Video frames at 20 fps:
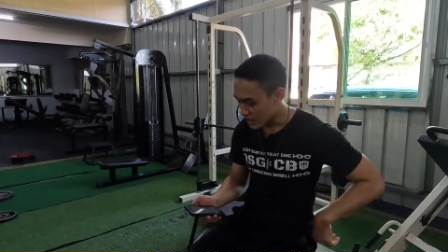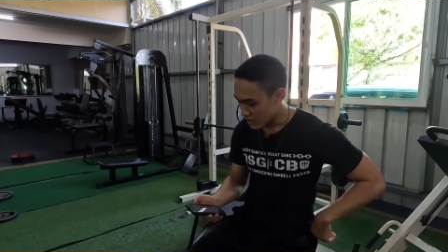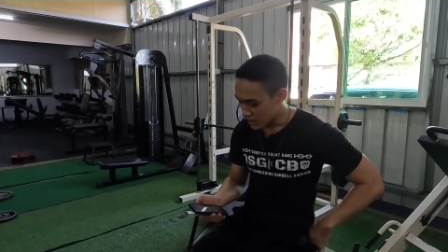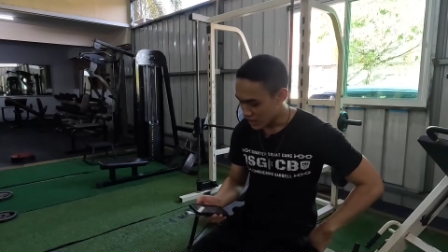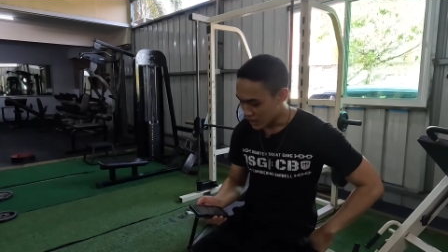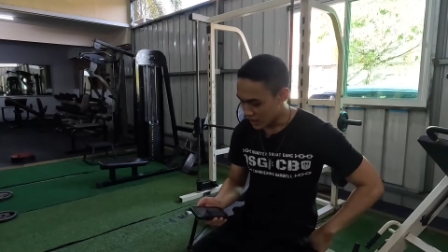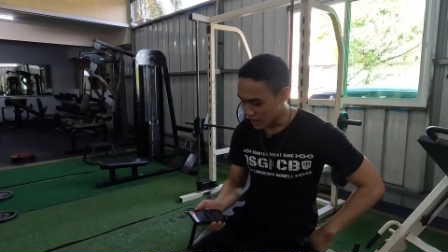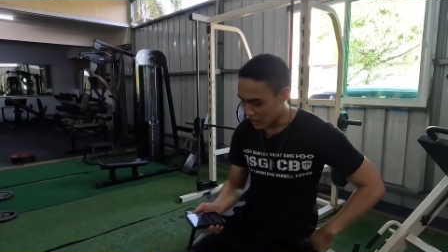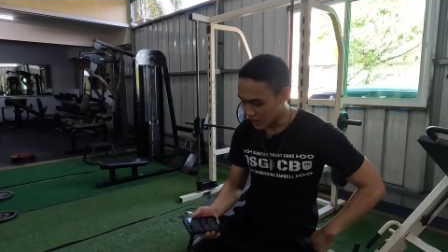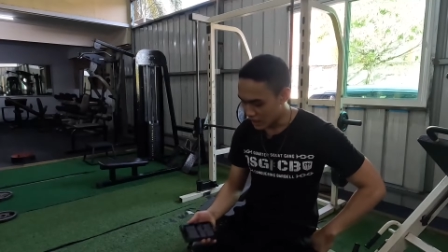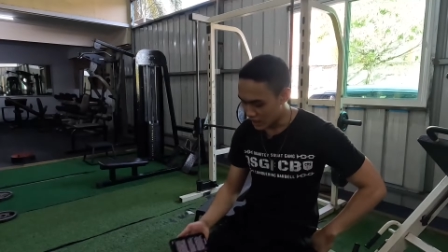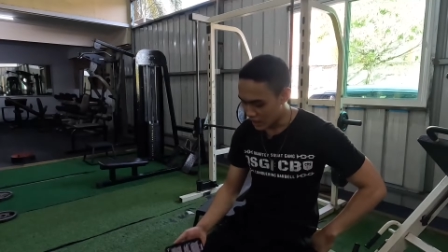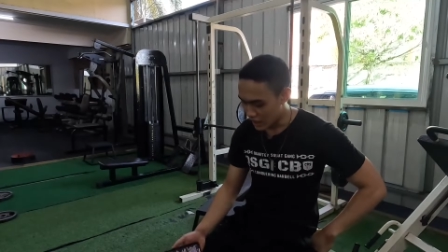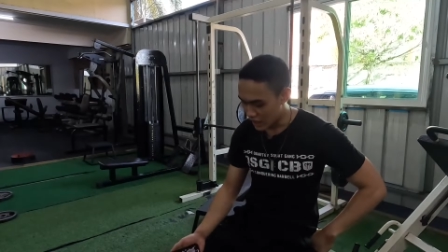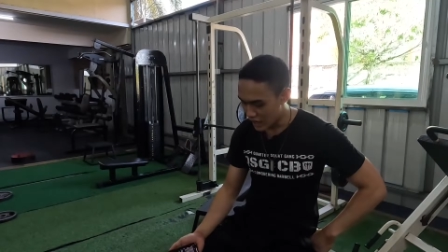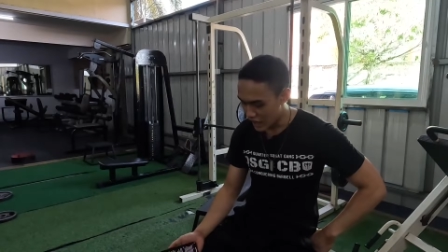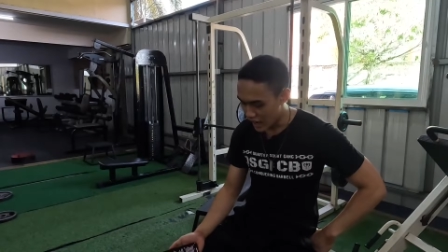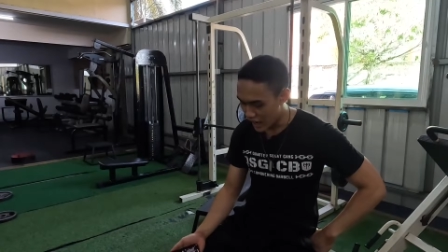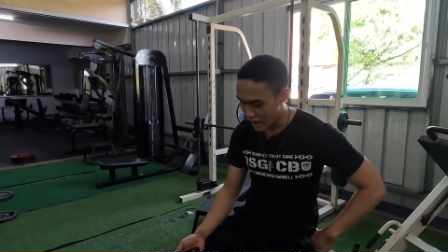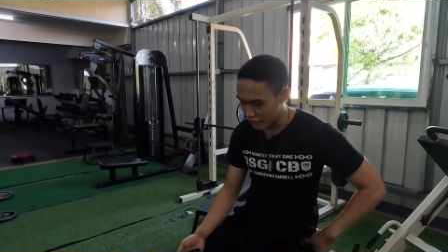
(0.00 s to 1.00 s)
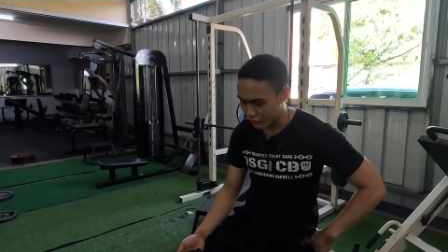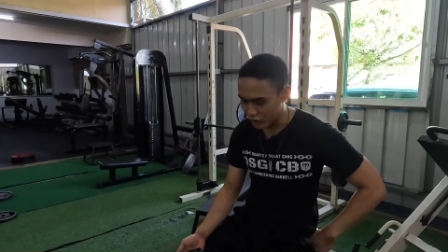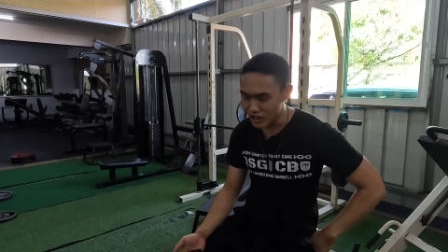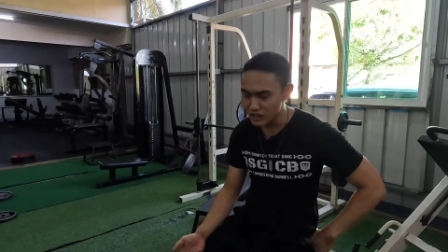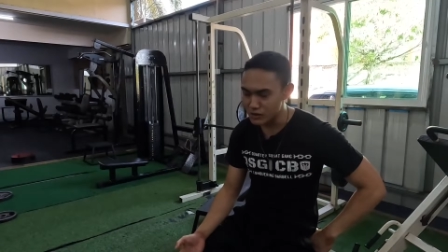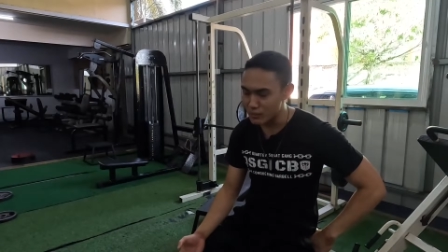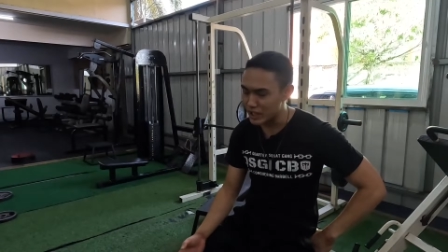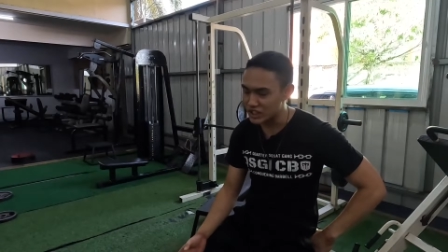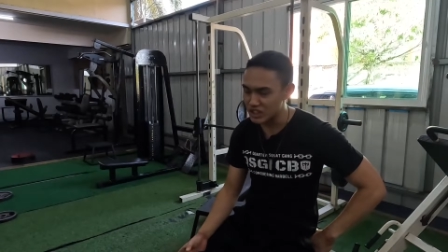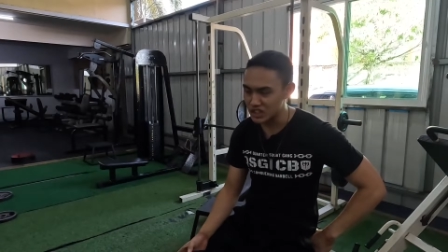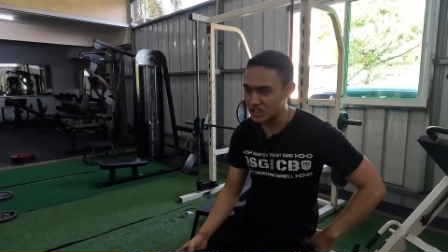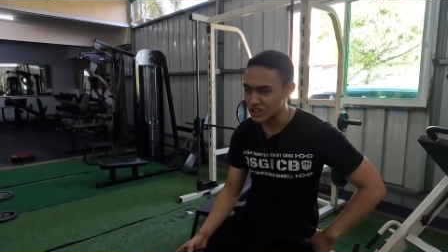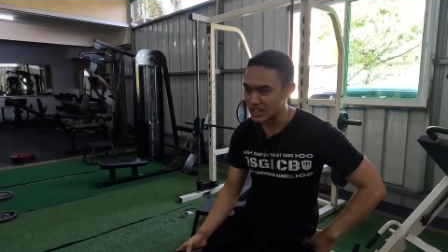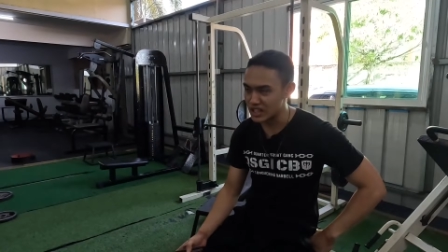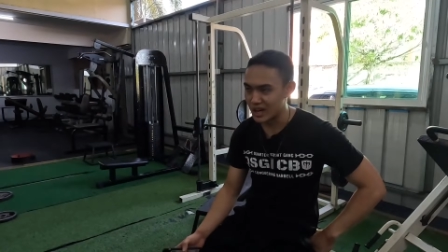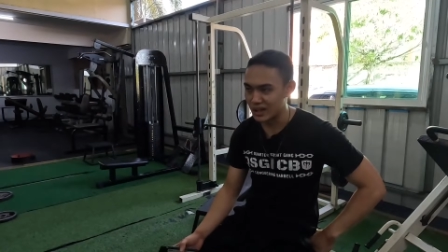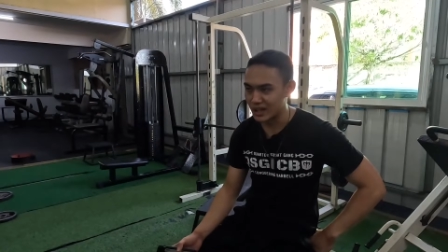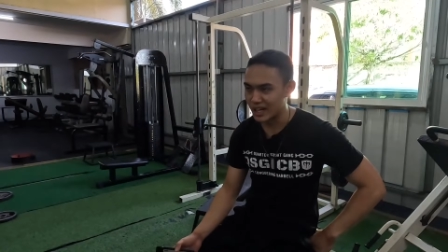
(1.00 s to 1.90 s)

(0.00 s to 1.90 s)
Uh, I forgot to mention just now, like,